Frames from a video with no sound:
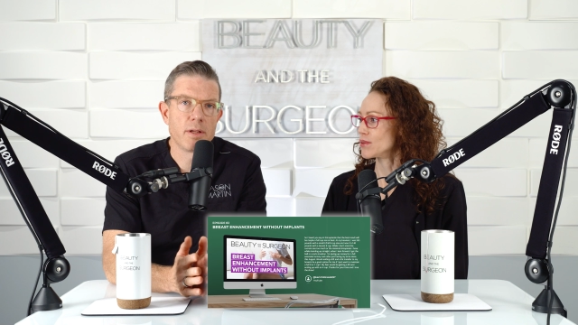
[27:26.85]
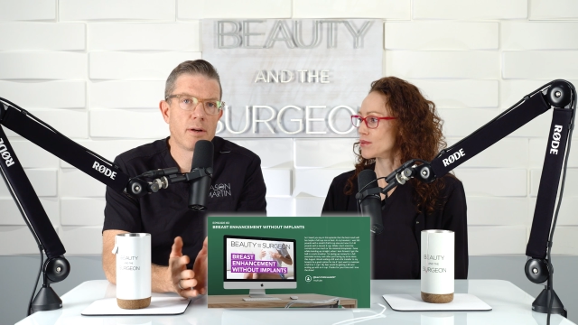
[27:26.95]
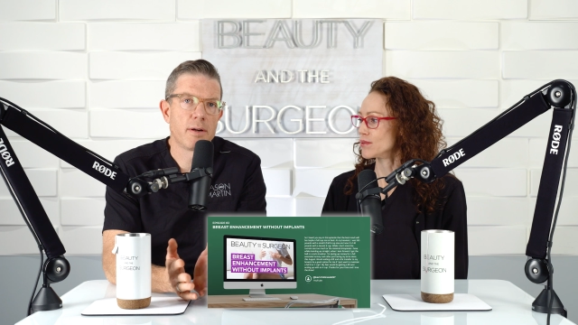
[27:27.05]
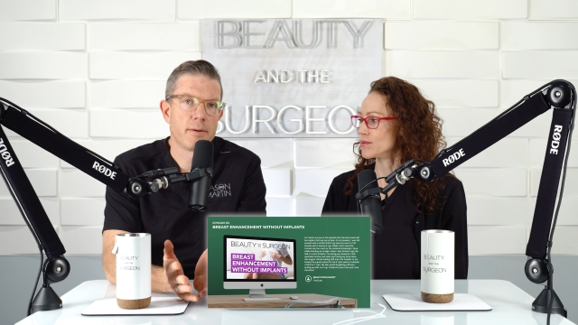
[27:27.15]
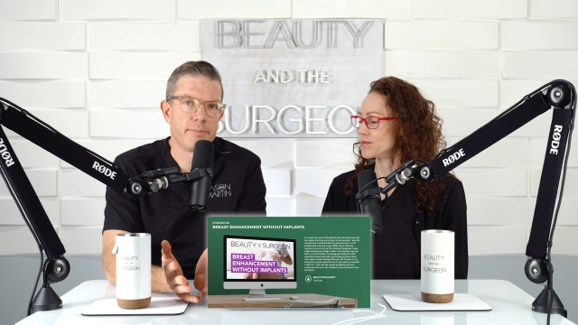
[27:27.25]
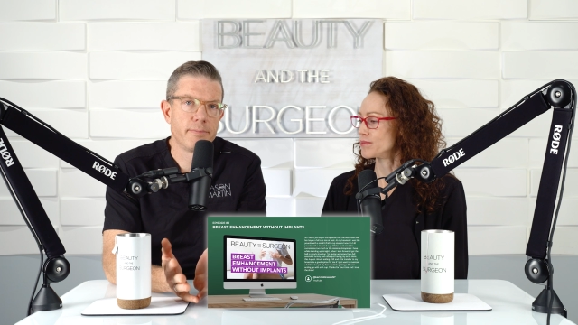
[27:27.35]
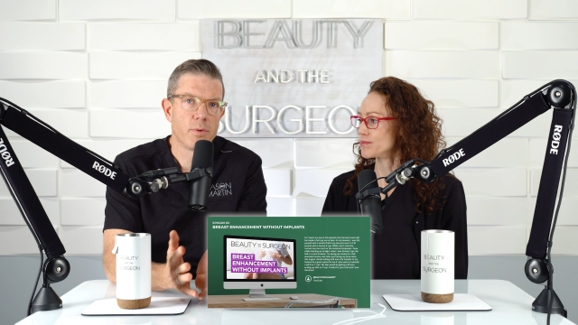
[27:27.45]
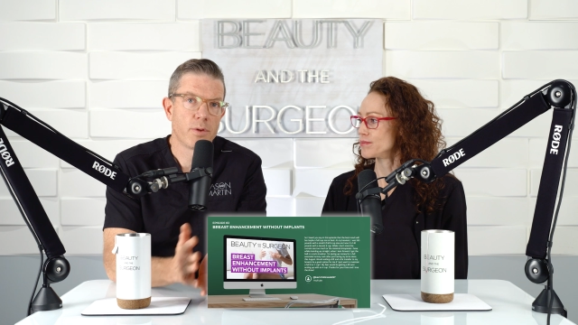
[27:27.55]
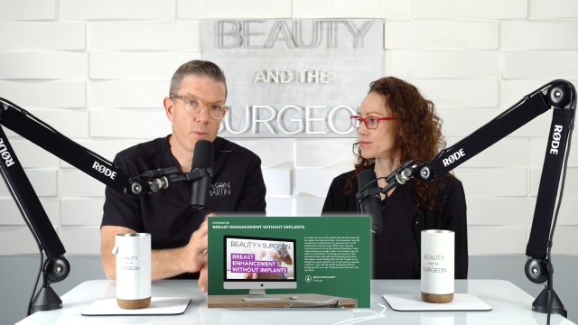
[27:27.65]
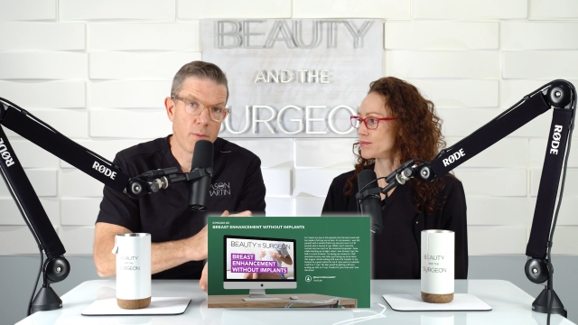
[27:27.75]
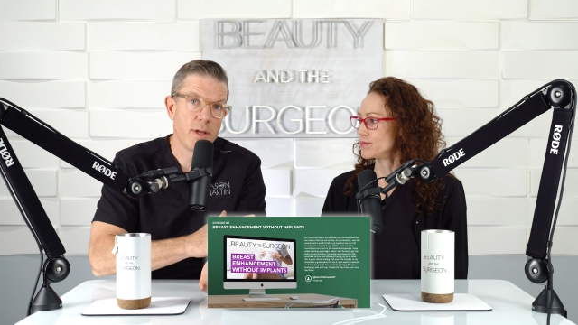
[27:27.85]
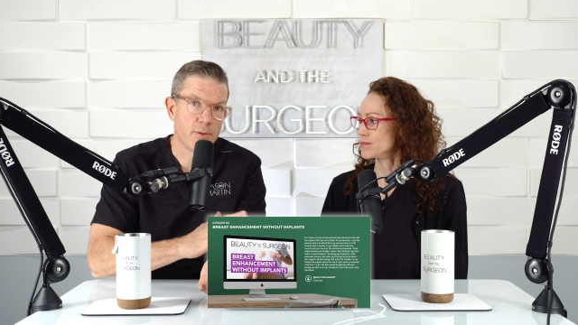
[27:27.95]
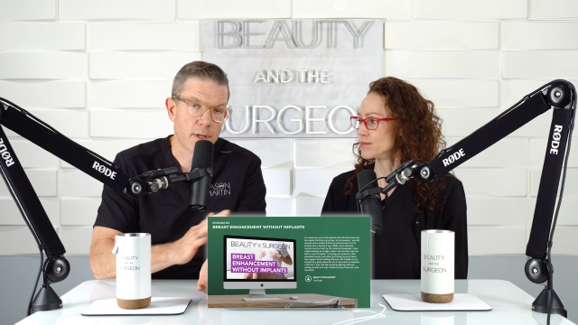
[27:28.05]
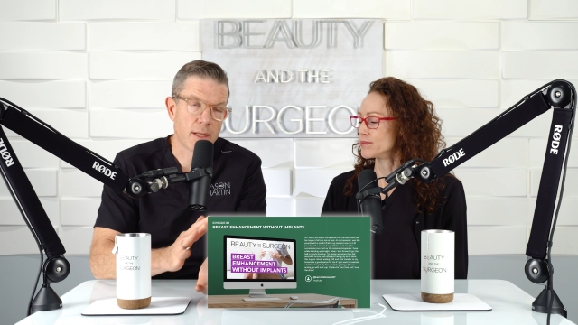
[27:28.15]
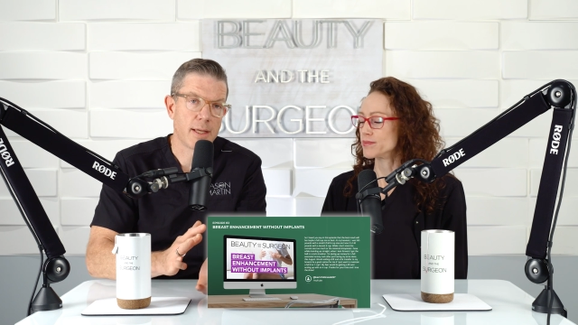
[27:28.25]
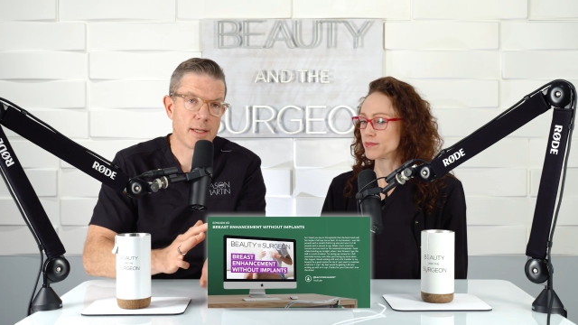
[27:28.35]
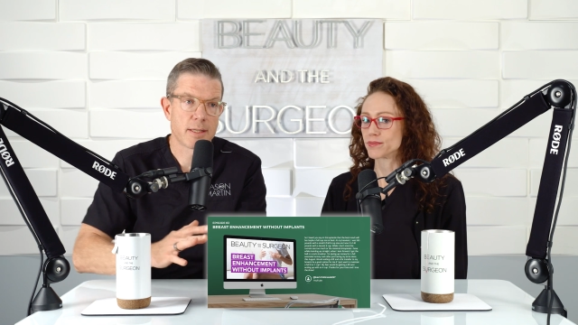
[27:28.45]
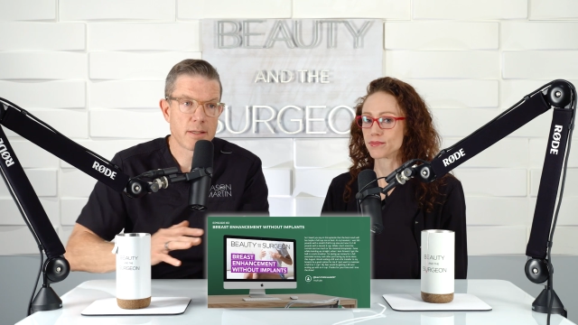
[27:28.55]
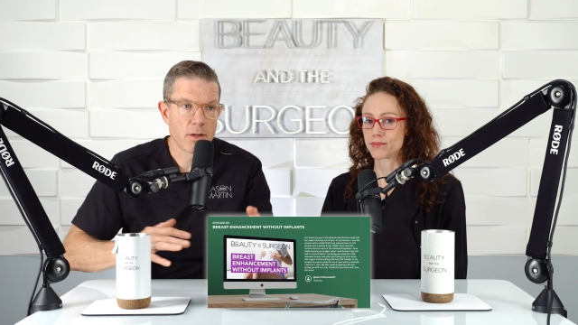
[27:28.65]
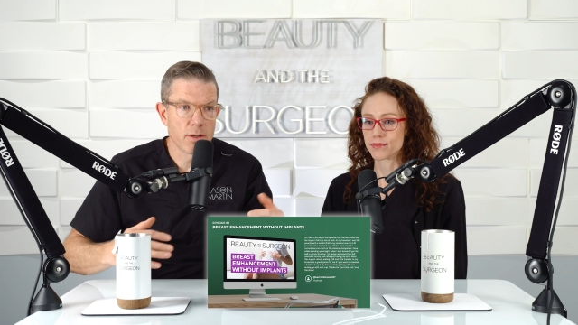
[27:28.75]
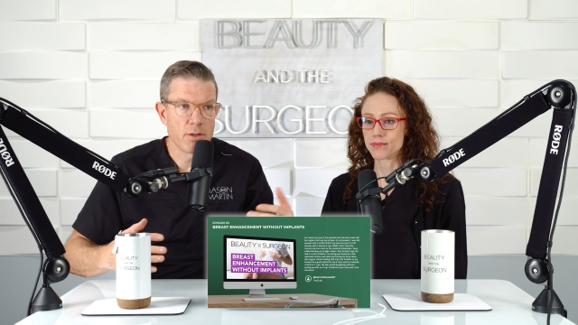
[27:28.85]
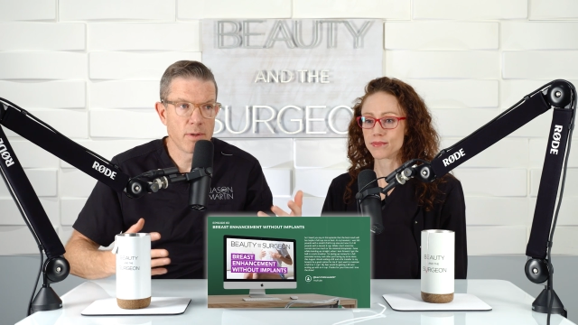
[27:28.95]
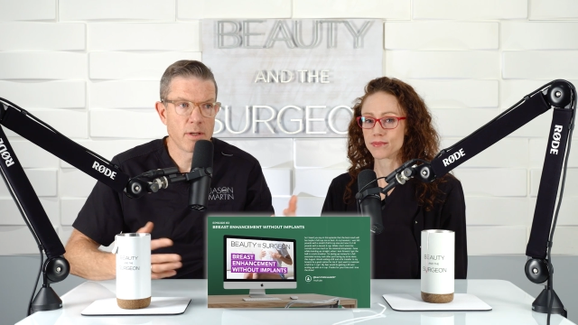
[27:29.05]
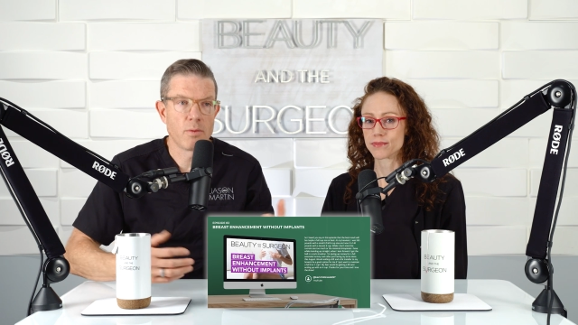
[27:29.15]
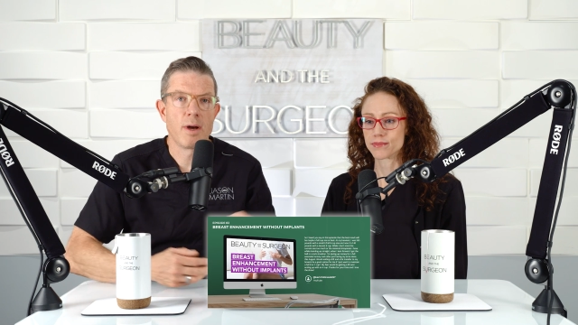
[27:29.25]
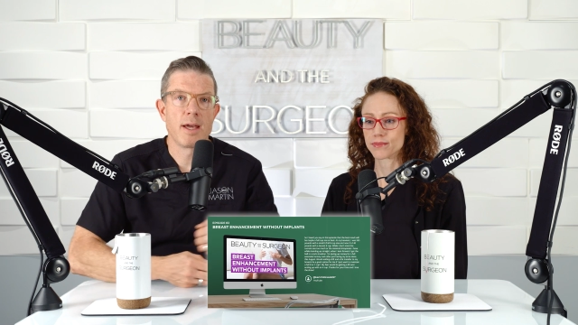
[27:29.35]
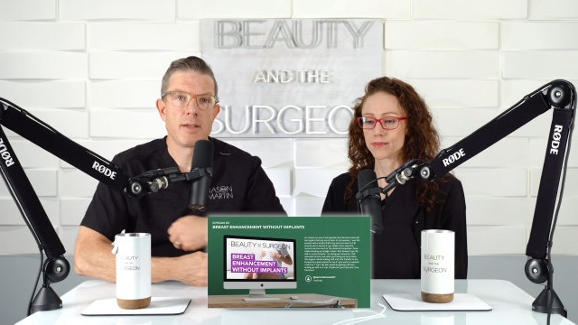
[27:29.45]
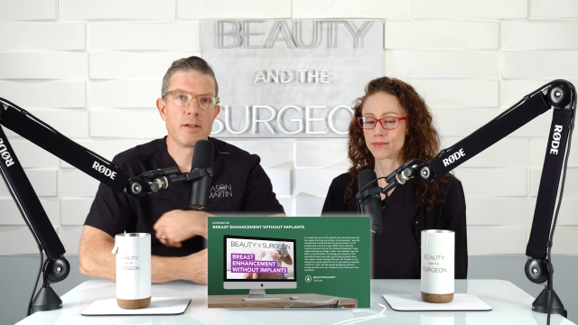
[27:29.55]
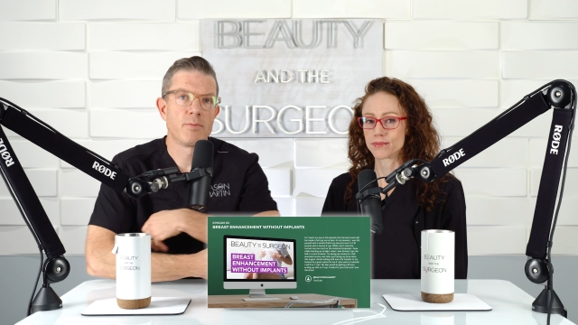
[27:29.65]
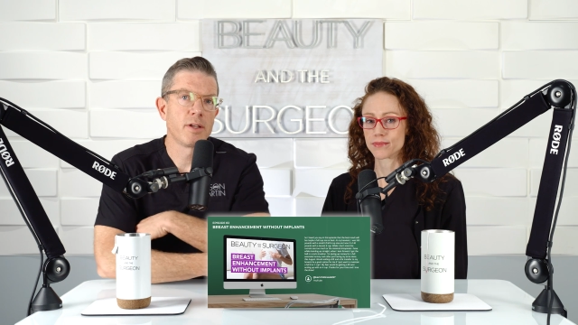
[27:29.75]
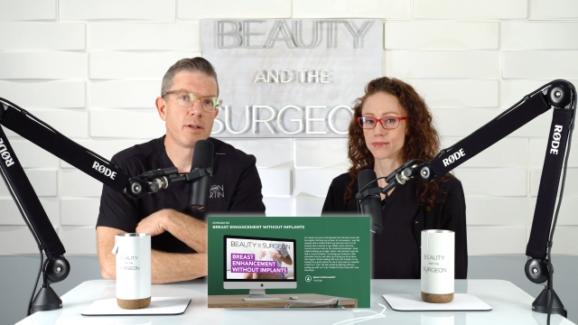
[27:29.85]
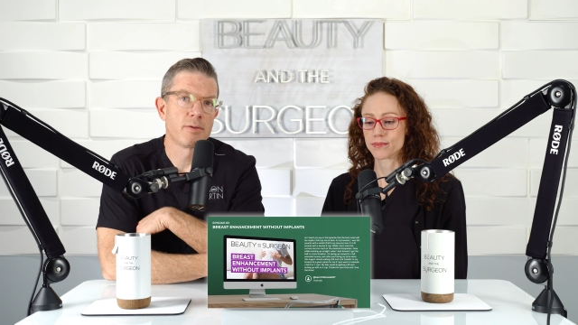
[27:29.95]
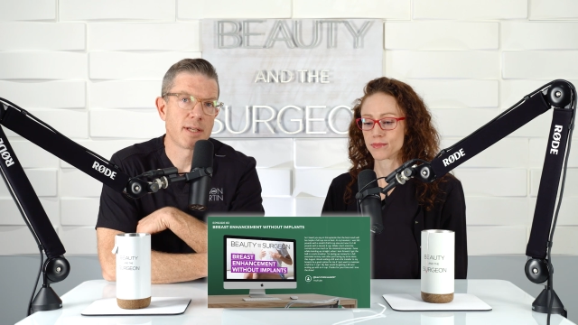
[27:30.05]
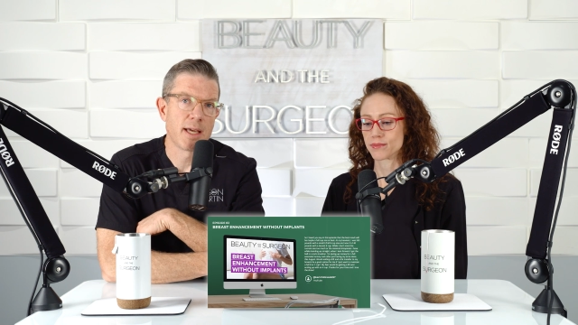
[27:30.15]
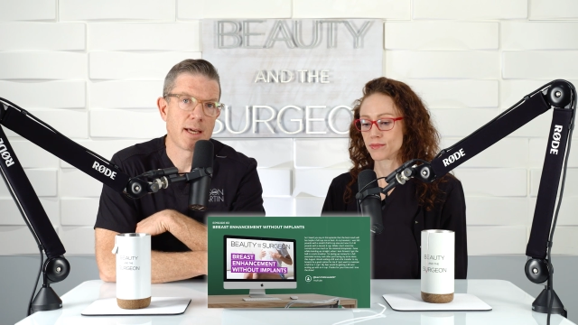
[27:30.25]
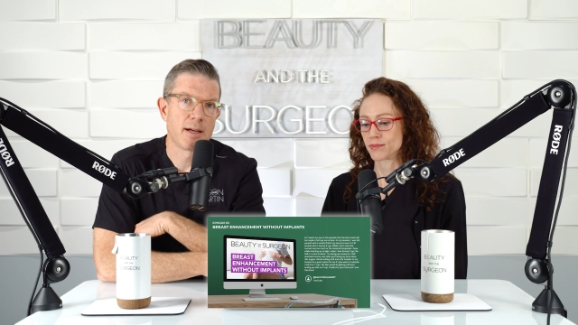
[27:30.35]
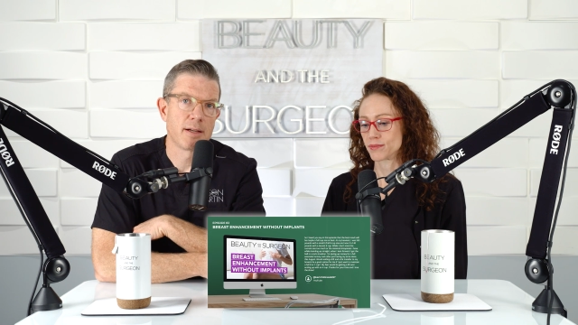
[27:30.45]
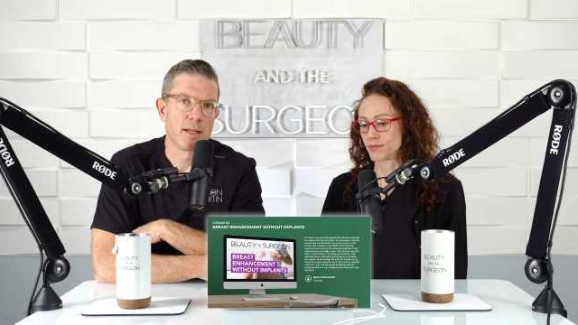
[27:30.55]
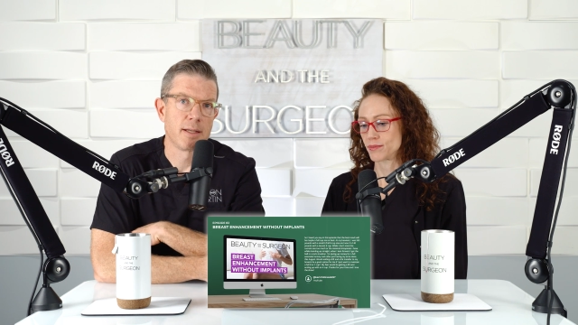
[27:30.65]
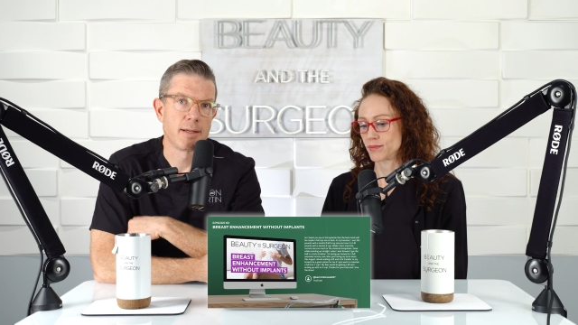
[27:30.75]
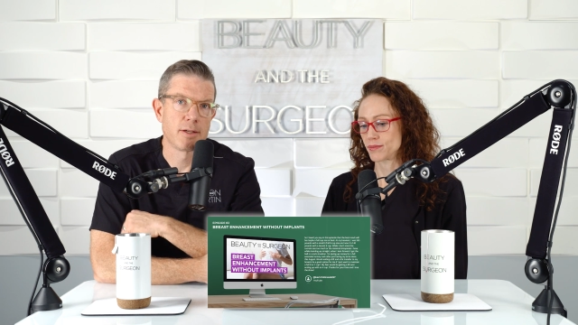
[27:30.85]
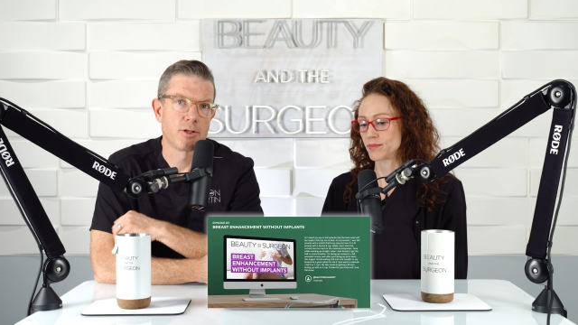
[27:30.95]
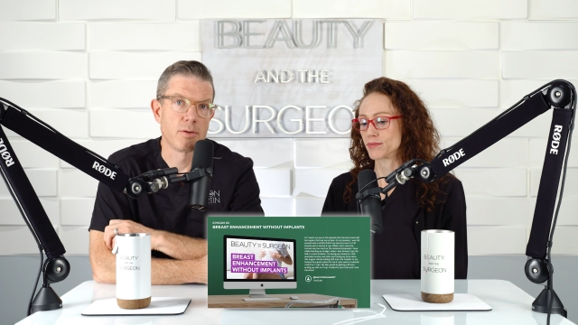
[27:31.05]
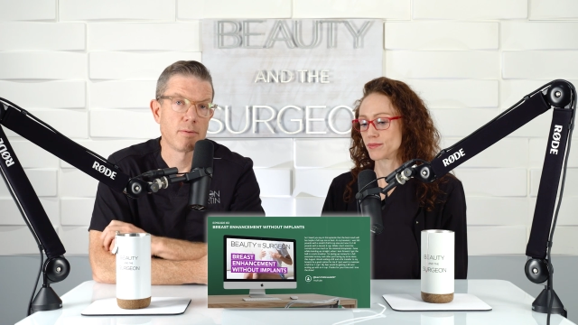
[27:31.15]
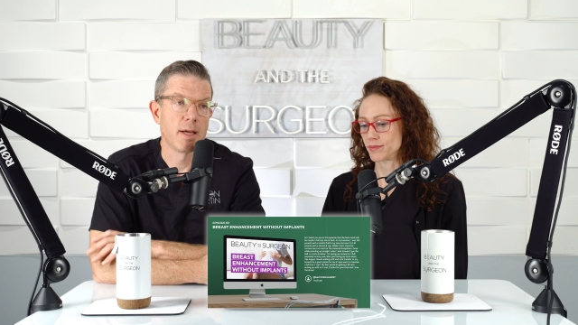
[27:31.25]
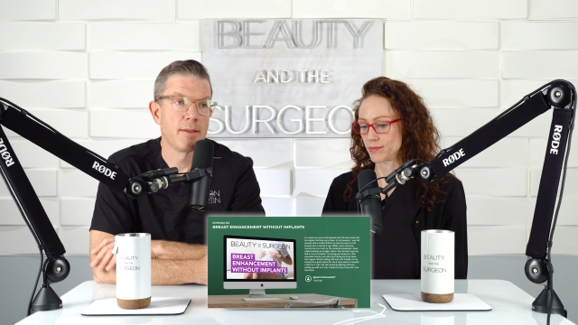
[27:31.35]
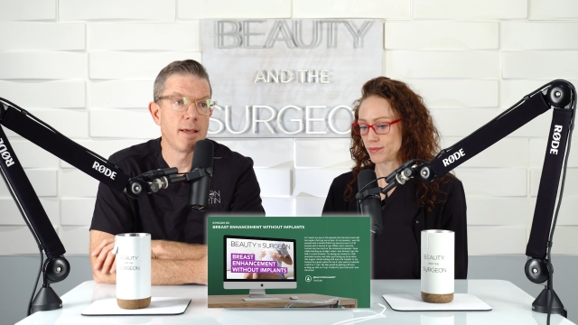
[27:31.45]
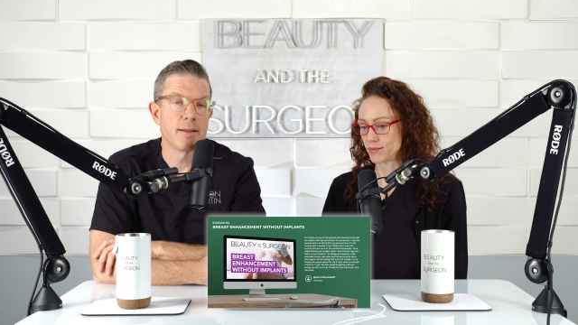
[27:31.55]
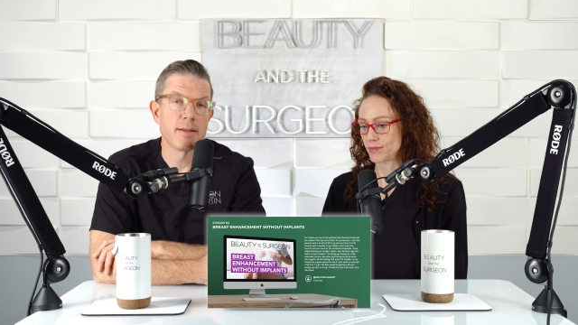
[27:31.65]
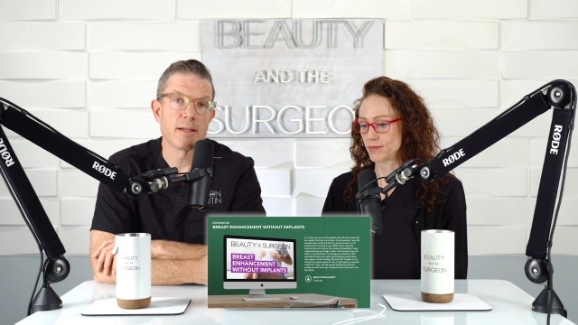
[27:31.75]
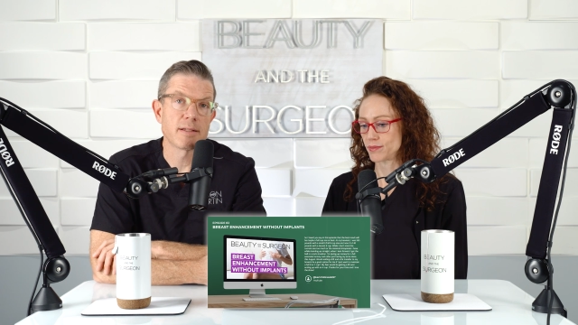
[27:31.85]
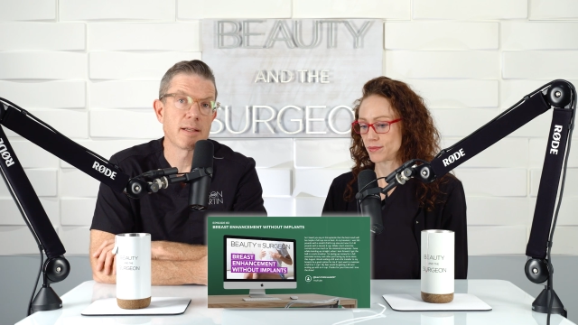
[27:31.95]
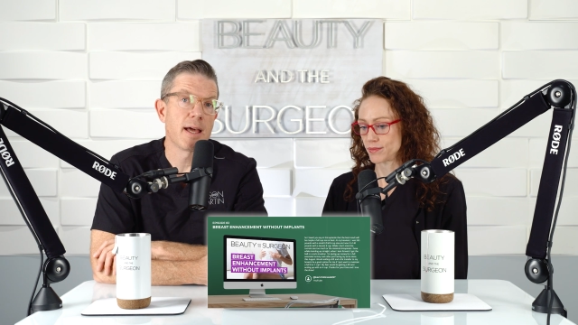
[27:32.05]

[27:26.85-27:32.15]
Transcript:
Speaker 1: it, or well, the way we do it at least, you can do it in a way that you really don't take out any tissue. And that, that's an